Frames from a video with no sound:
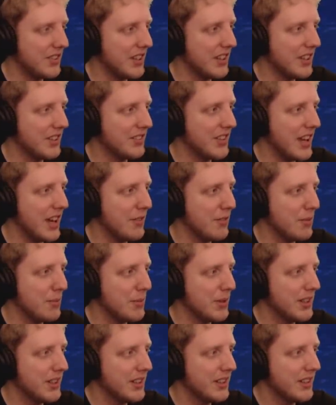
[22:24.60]
say this to
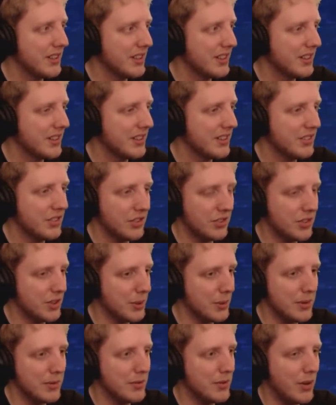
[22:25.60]
everybody. Just
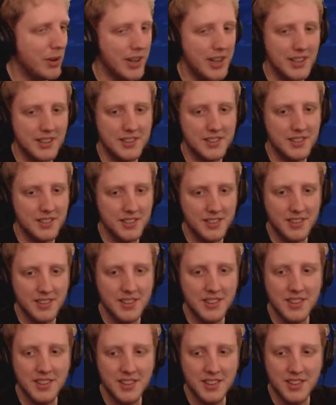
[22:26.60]
do it, forehead.
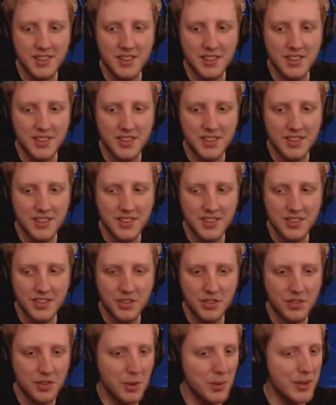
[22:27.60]

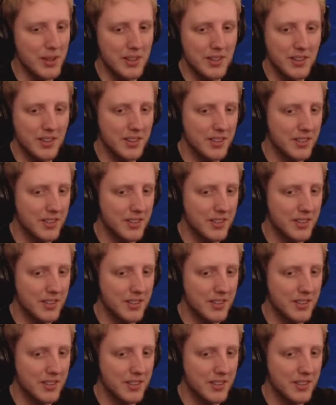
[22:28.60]
Just do it.